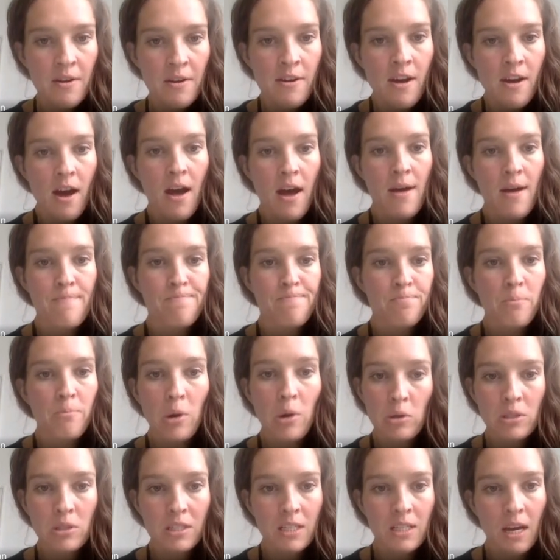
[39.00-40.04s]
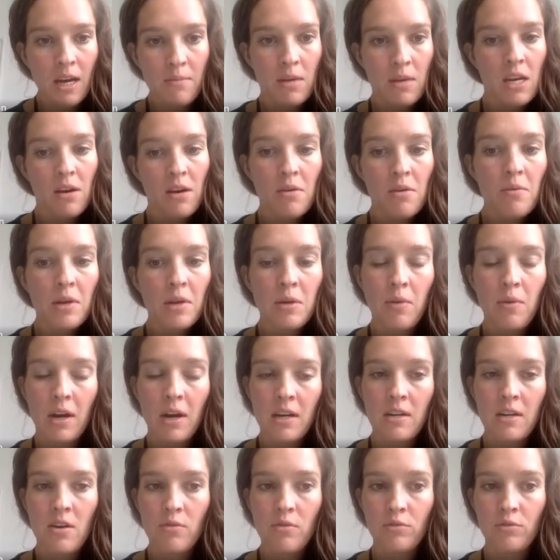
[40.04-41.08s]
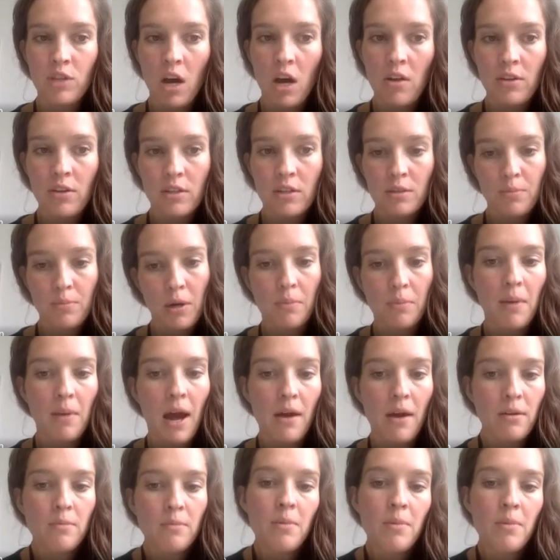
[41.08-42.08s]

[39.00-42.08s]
Most of the time here, we'd want to know dollars per pound,